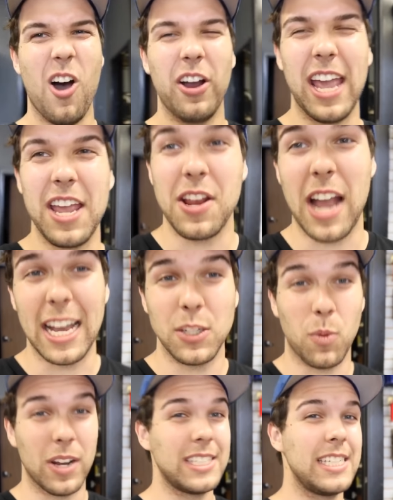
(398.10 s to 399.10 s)
Okay, you guys
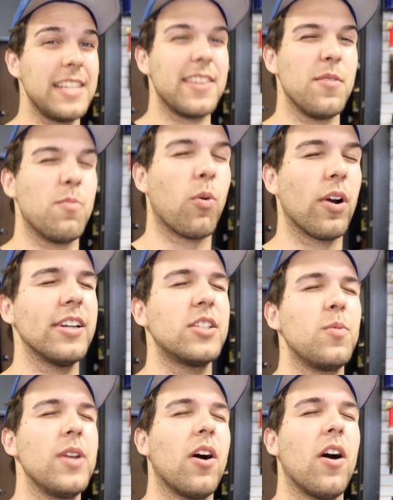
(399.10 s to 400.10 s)
want to see the
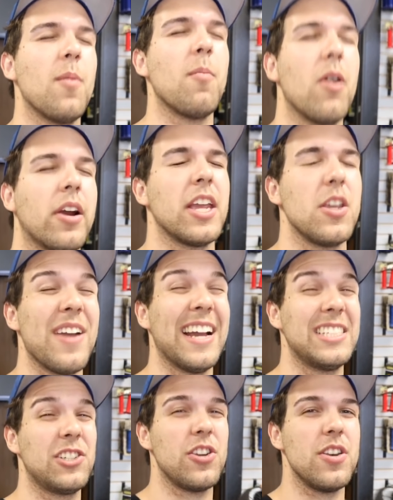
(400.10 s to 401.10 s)
worst wheel on the market? You
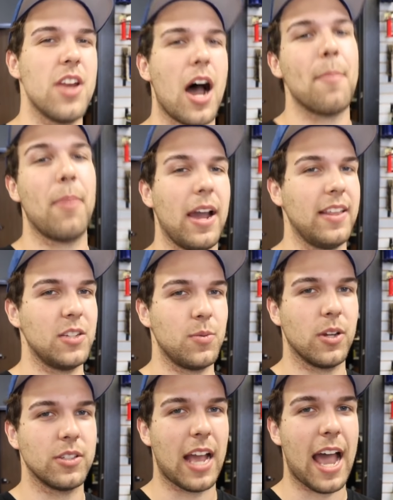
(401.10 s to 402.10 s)
guys should not buy these
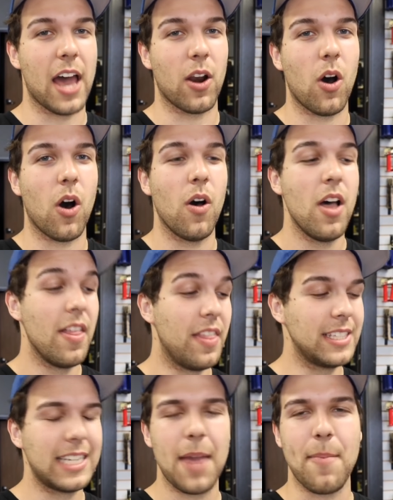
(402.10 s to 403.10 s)
wheels at all.
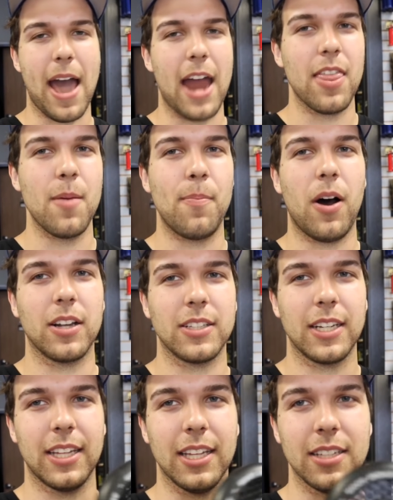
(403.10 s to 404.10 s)
This came out of the box
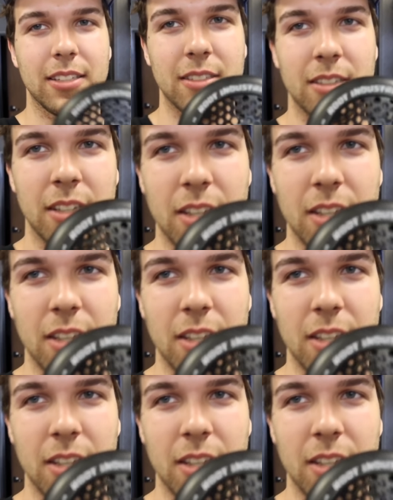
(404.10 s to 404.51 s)
like this.